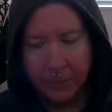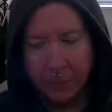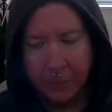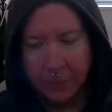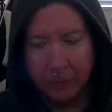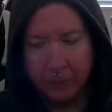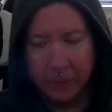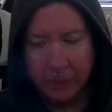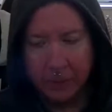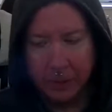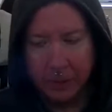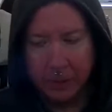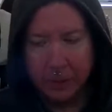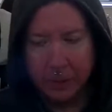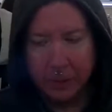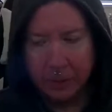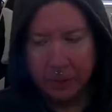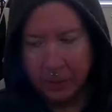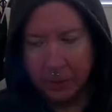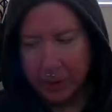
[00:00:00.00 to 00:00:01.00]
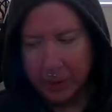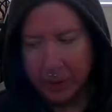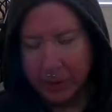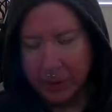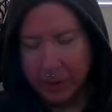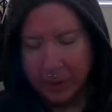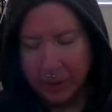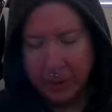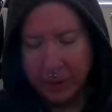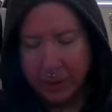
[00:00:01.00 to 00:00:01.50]
because my blood sugar is
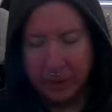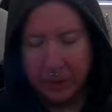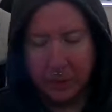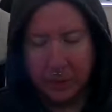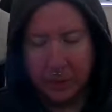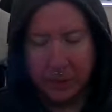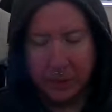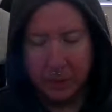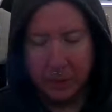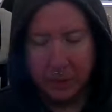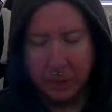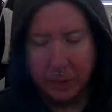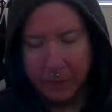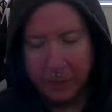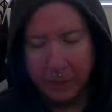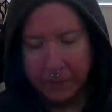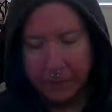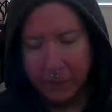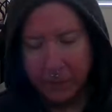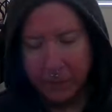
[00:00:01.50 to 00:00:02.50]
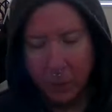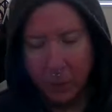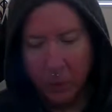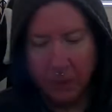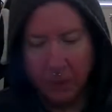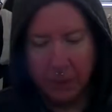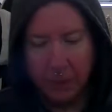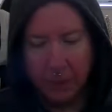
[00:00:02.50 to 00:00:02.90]
like super wonky.